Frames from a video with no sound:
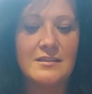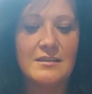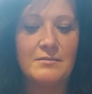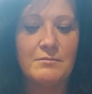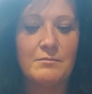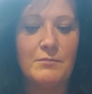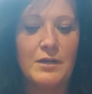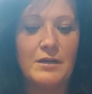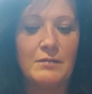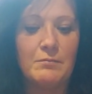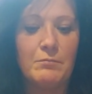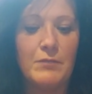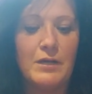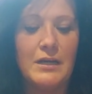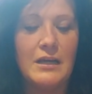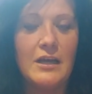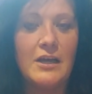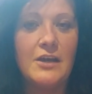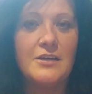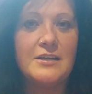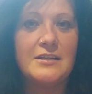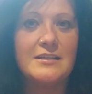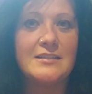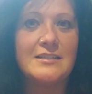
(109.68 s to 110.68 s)
my
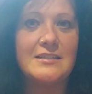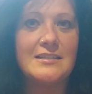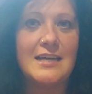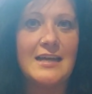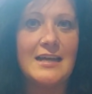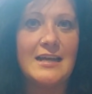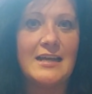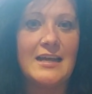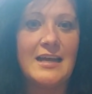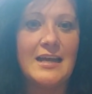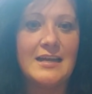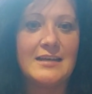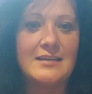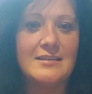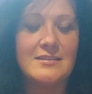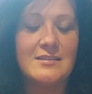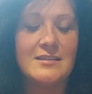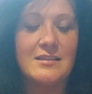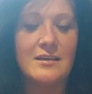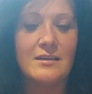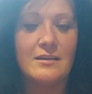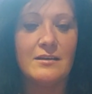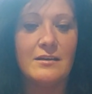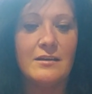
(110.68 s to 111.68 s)
learning today is
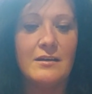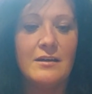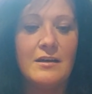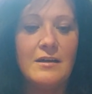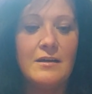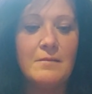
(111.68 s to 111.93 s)
that